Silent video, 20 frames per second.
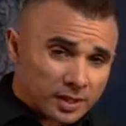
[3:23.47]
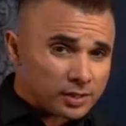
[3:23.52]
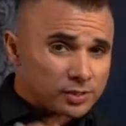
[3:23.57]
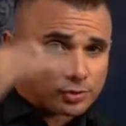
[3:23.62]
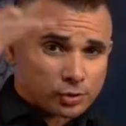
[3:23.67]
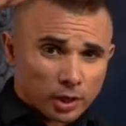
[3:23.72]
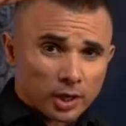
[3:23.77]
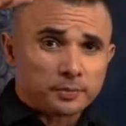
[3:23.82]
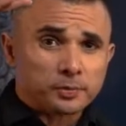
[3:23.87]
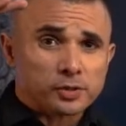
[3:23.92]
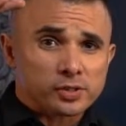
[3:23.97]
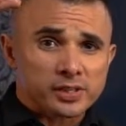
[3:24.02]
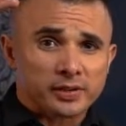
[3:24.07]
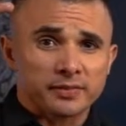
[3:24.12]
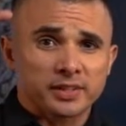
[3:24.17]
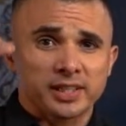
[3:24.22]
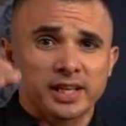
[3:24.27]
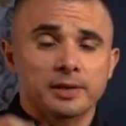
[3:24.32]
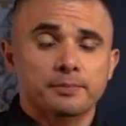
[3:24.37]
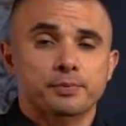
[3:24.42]
So up to
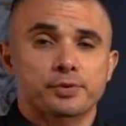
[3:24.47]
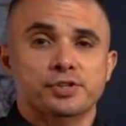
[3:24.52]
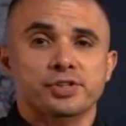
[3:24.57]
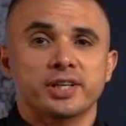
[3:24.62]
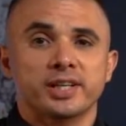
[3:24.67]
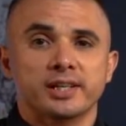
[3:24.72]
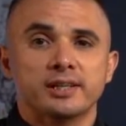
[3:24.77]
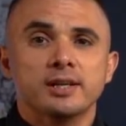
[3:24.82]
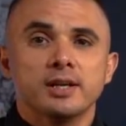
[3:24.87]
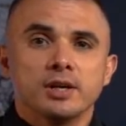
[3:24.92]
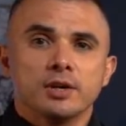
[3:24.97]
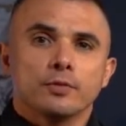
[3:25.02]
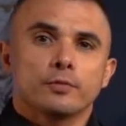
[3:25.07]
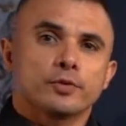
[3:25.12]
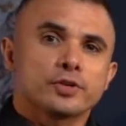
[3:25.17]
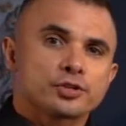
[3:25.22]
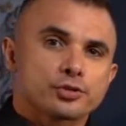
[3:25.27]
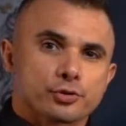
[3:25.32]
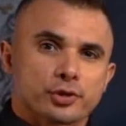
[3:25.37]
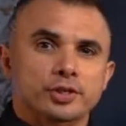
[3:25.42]
78%,
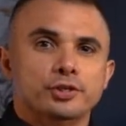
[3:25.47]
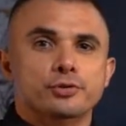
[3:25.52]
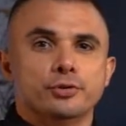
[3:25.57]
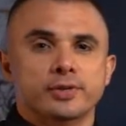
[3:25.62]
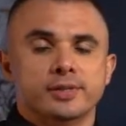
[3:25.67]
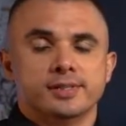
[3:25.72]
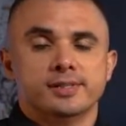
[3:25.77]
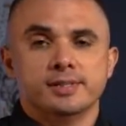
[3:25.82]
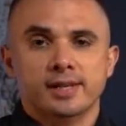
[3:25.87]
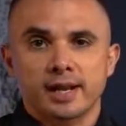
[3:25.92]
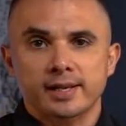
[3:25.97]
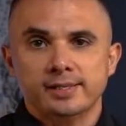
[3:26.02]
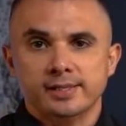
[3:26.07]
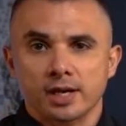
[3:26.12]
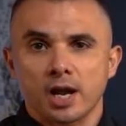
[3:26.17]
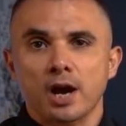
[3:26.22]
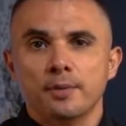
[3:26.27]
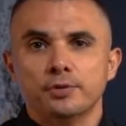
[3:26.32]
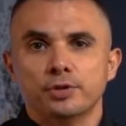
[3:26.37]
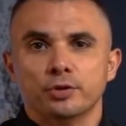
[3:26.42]
we structure as an
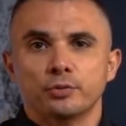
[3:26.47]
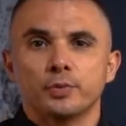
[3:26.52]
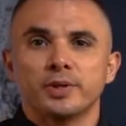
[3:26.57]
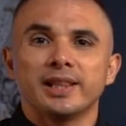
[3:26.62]
option.